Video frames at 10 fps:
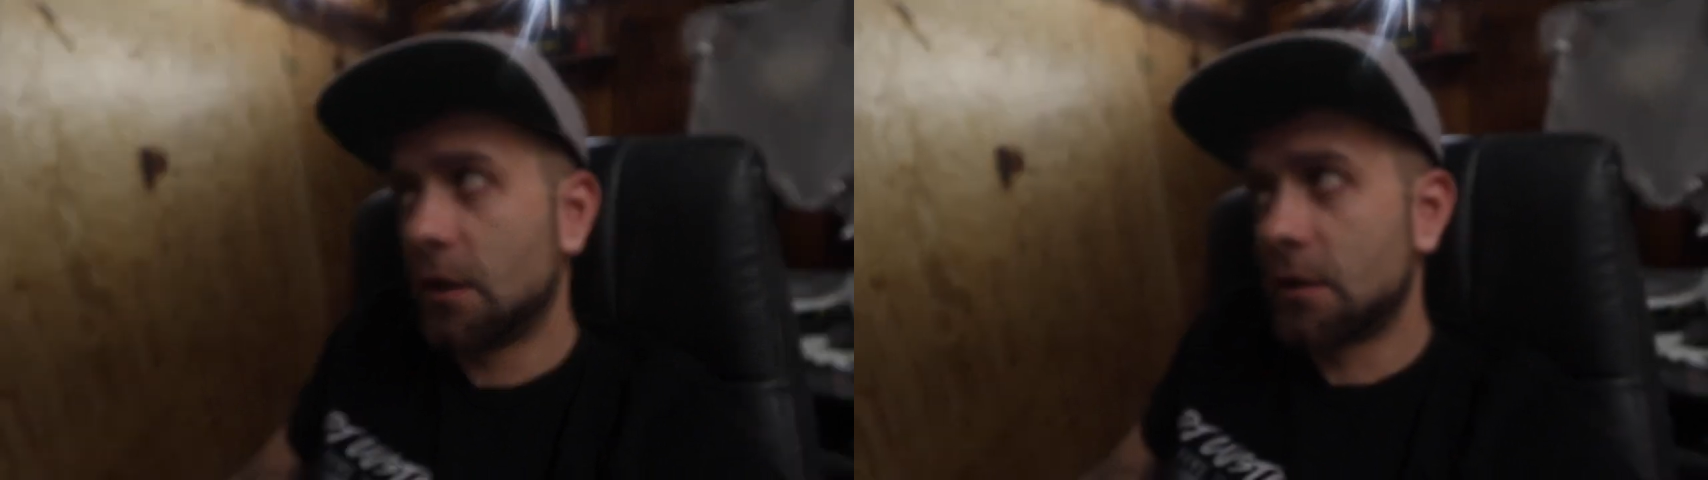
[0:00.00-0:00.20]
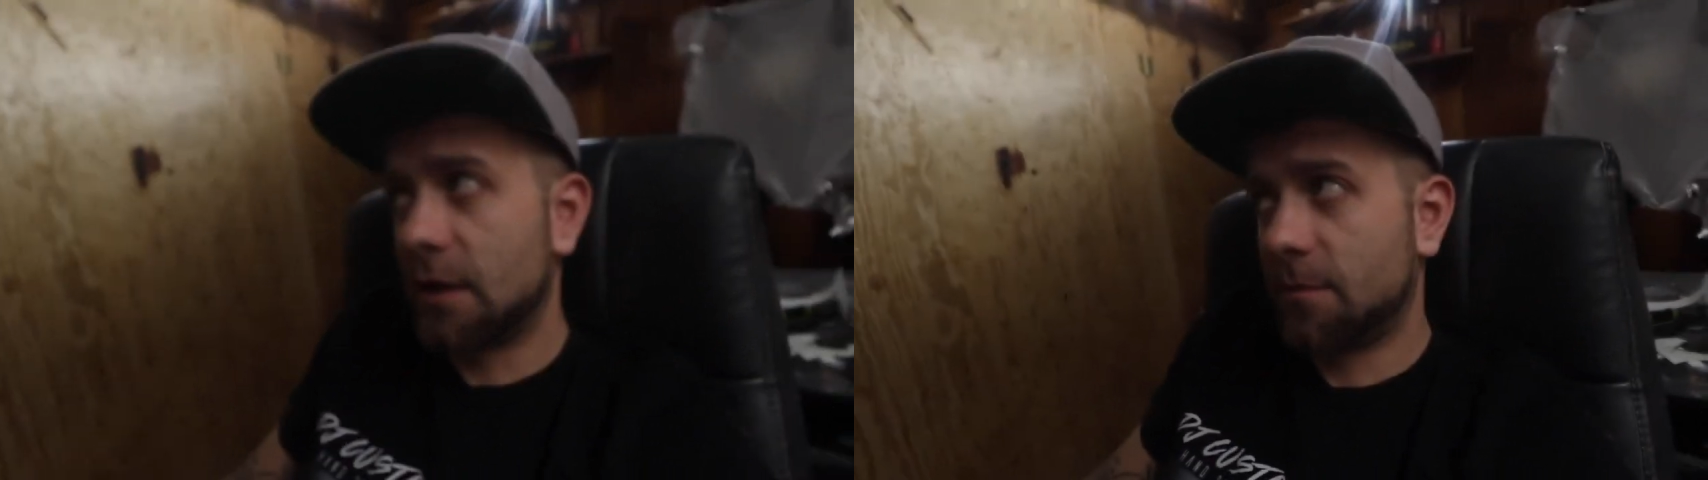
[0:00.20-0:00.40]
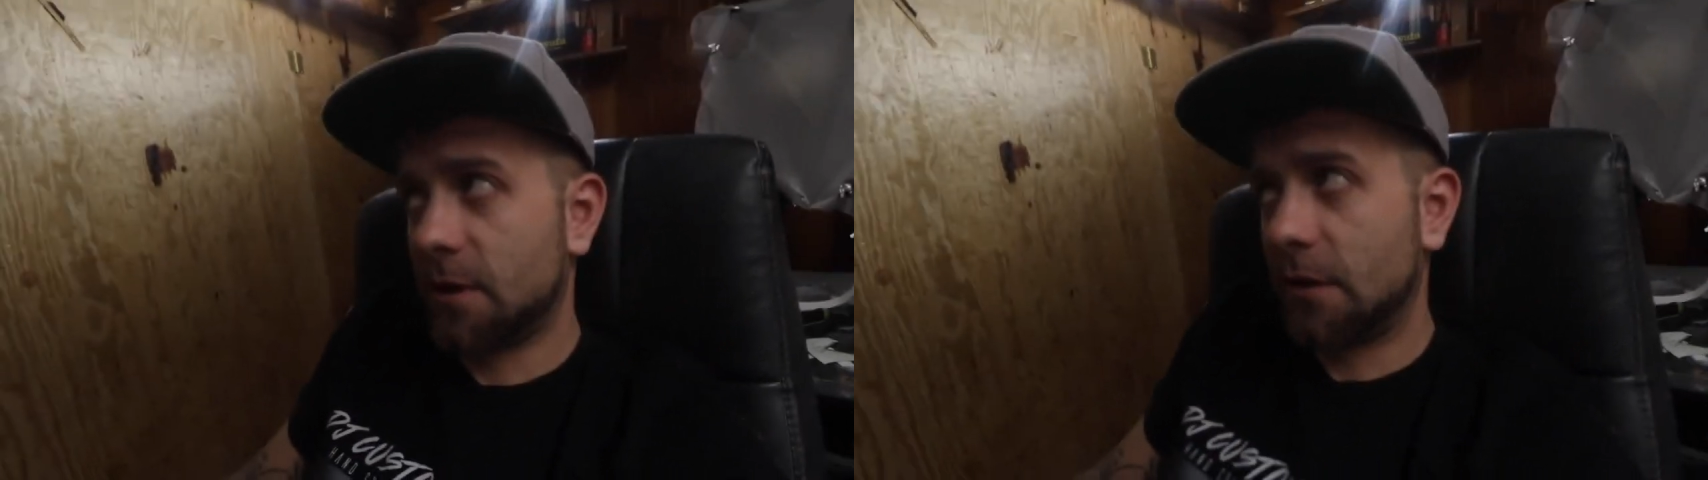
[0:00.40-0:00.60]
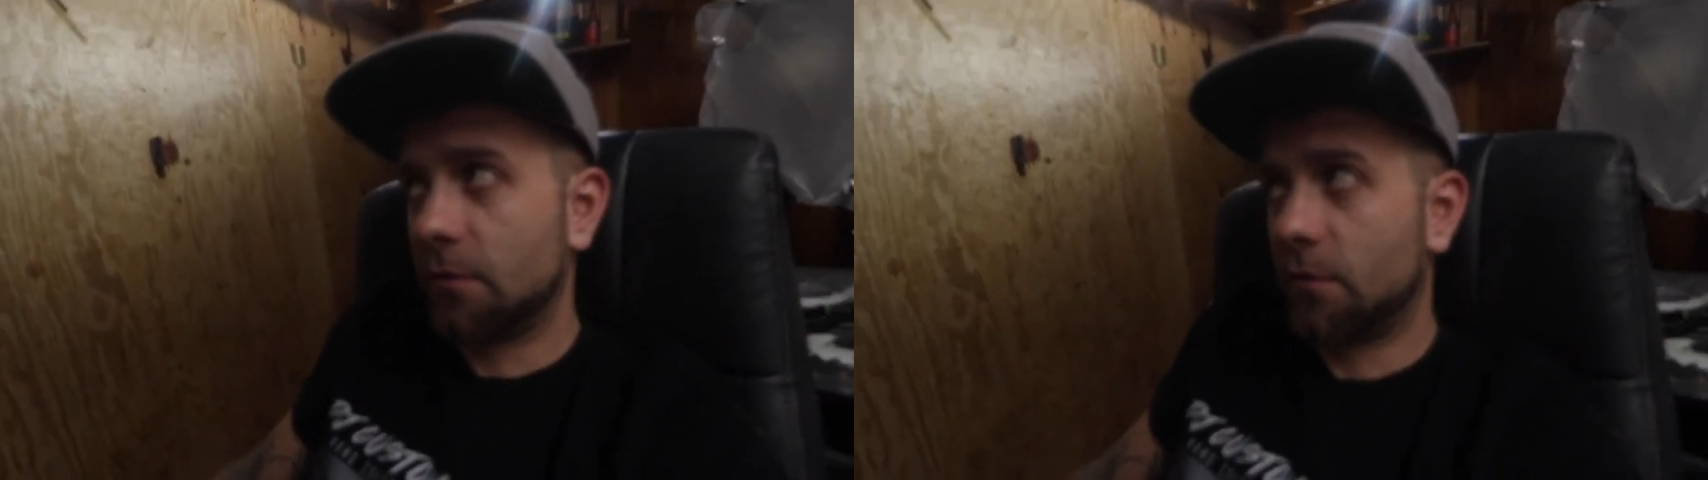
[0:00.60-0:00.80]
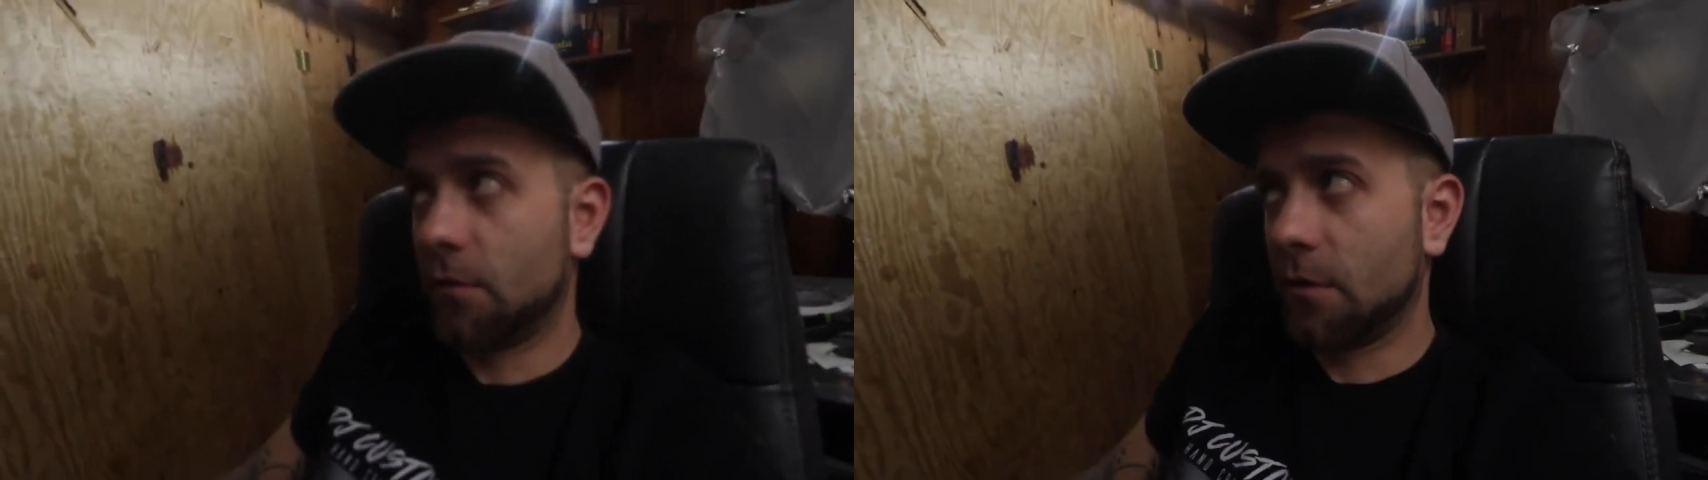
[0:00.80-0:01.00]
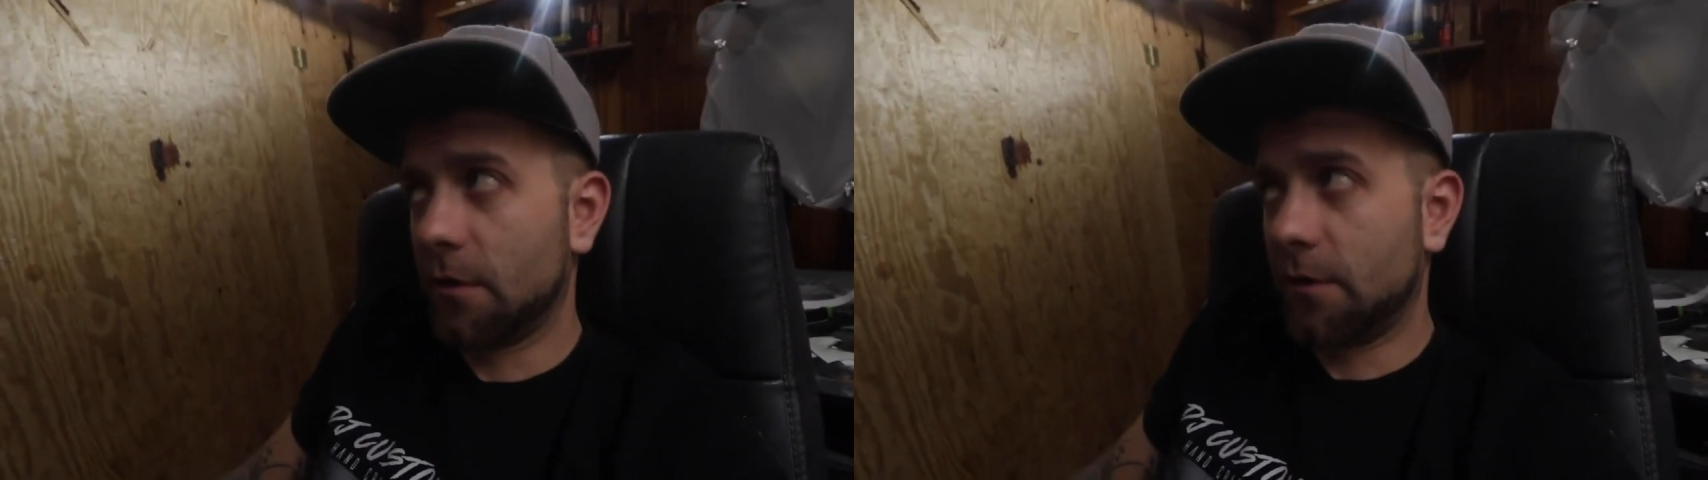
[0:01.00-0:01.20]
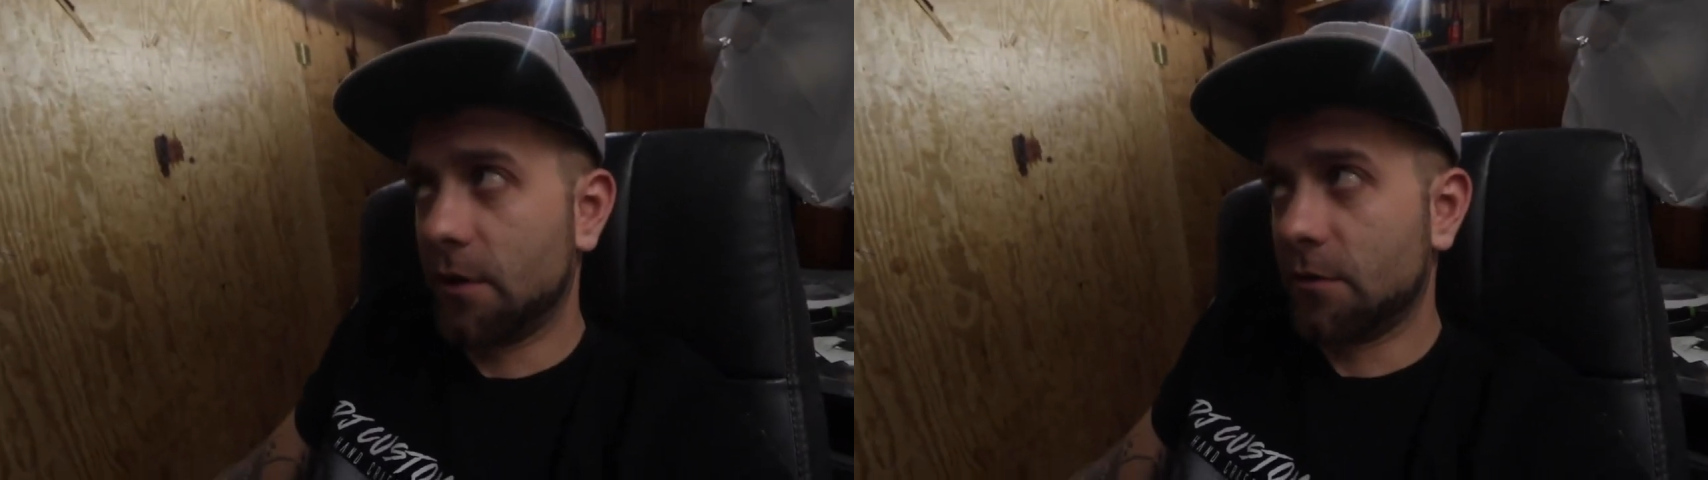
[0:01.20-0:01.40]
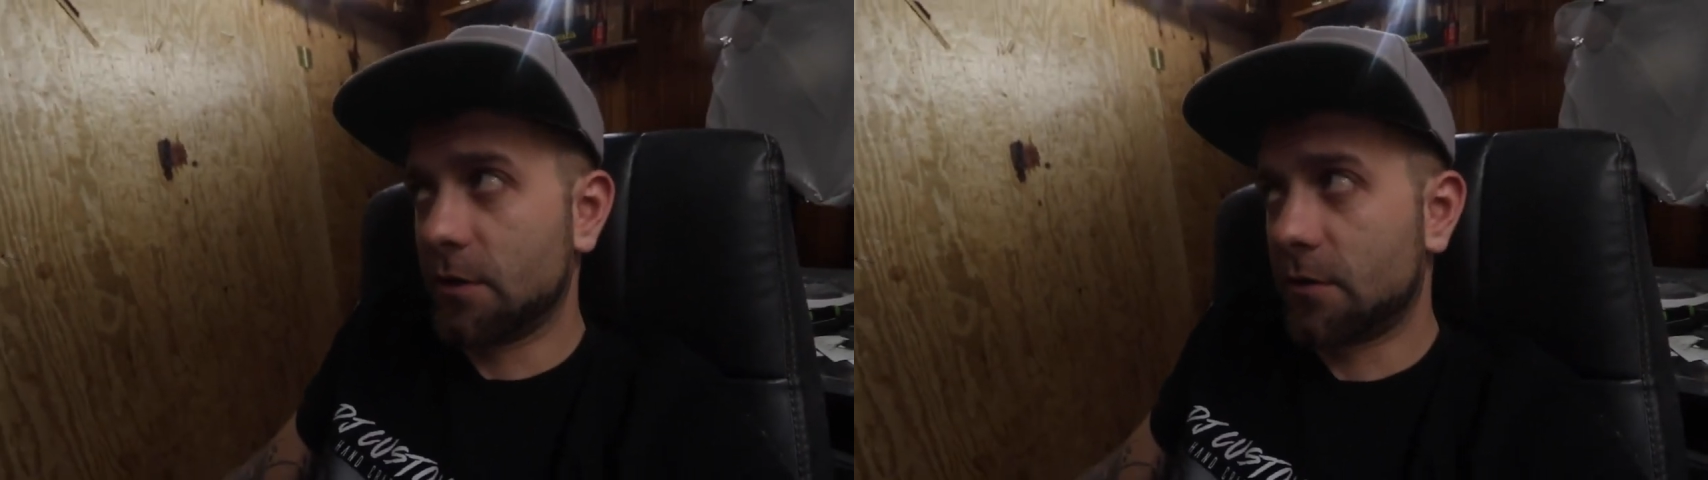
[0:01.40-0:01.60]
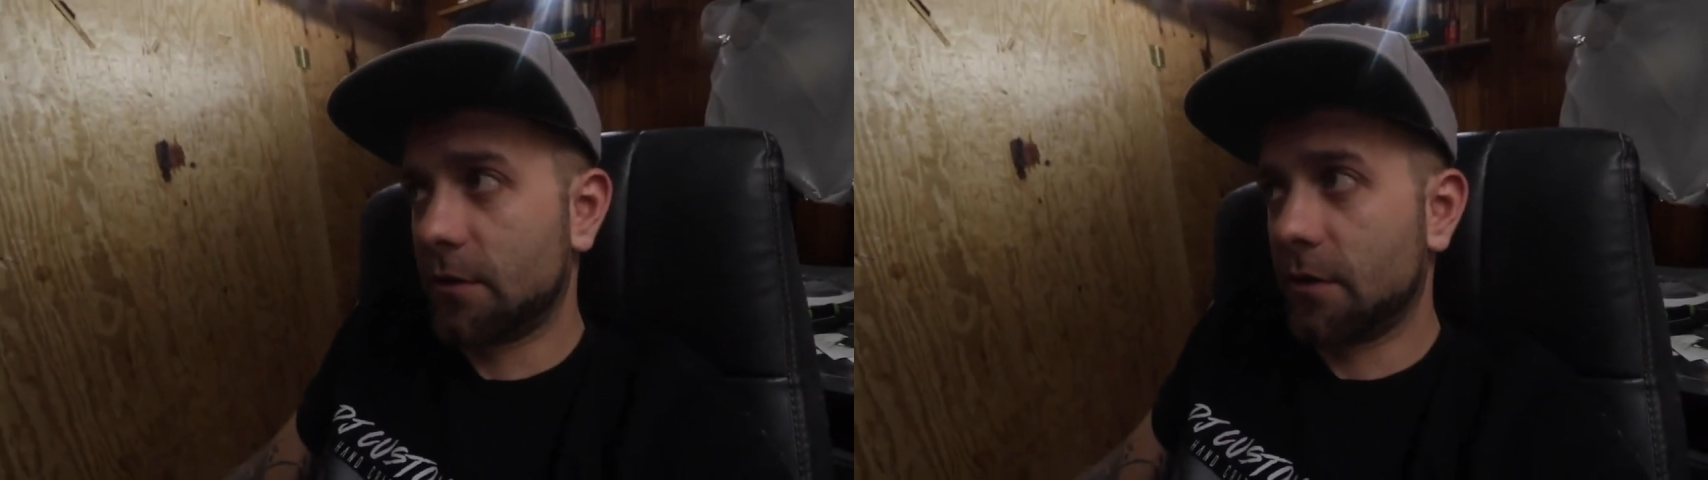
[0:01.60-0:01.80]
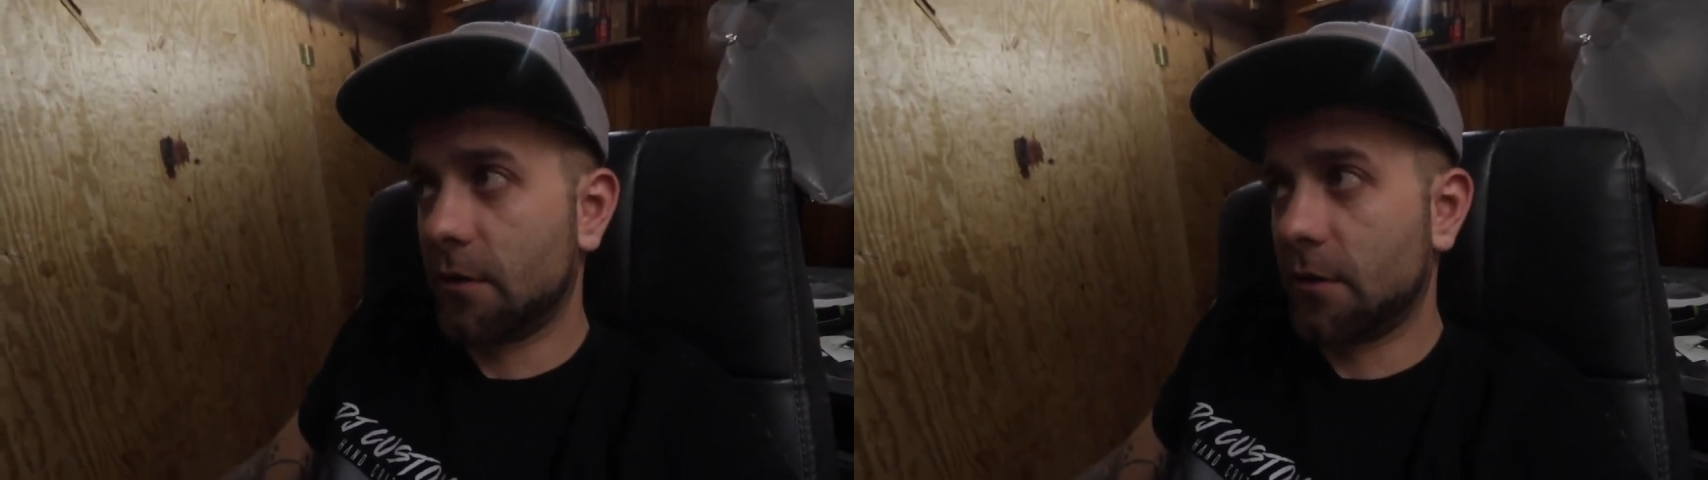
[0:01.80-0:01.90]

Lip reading: Same thing, 4 of those